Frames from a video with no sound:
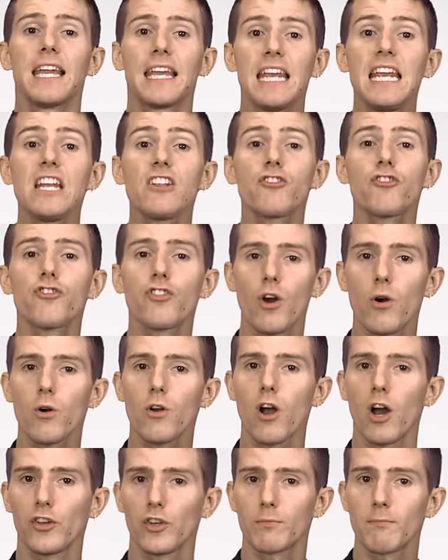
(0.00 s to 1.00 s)
Each
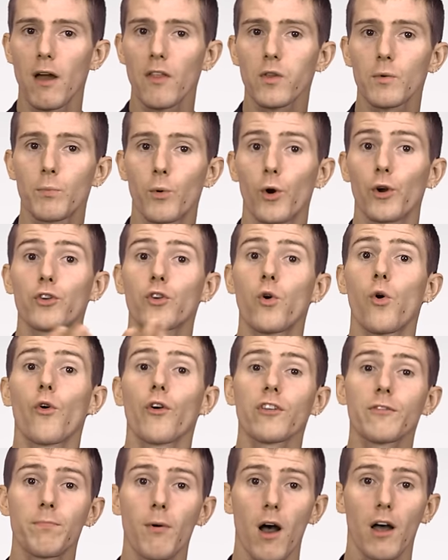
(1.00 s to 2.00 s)
choke on your motherboard
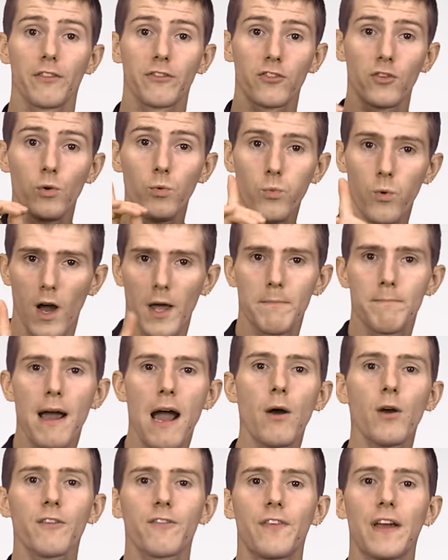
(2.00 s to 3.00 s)
corresponds to one
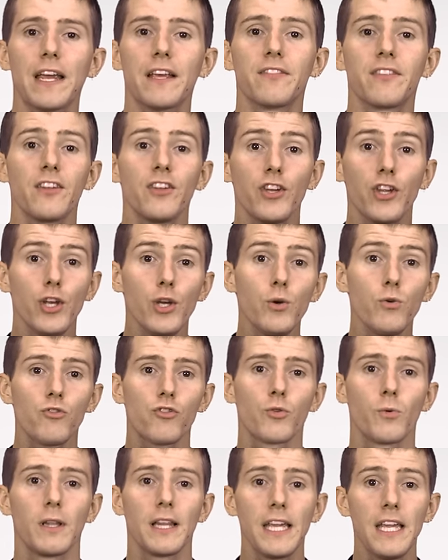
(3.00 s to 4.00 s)
power phase, and usually,
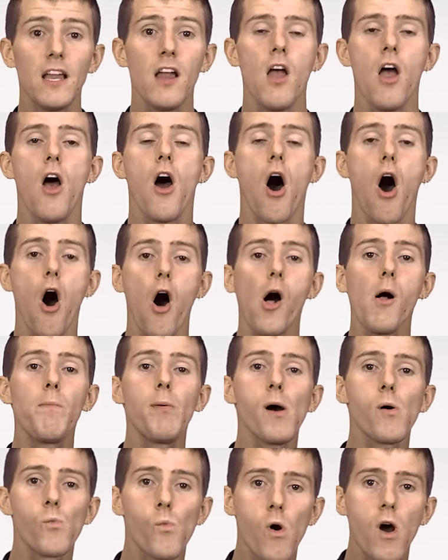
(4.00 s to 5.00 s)
all
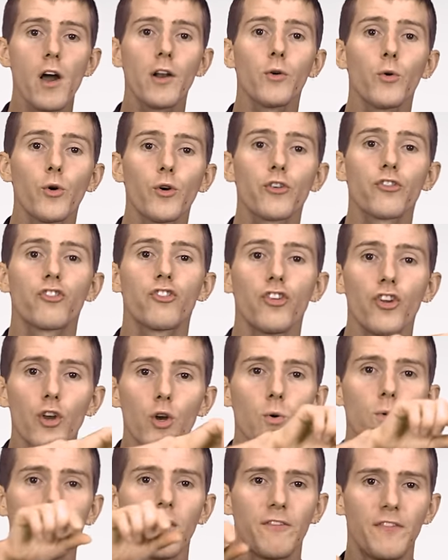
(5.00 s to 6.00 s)
but one or
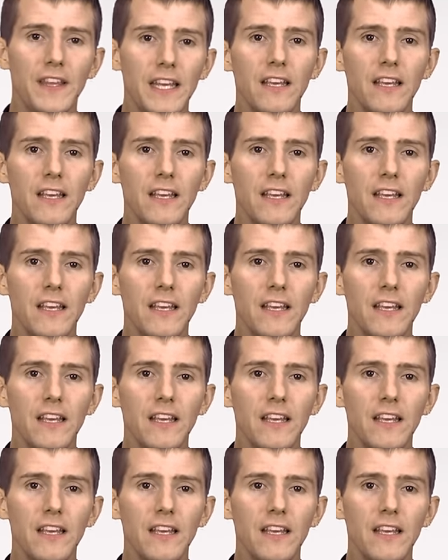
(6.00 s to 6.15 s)
two of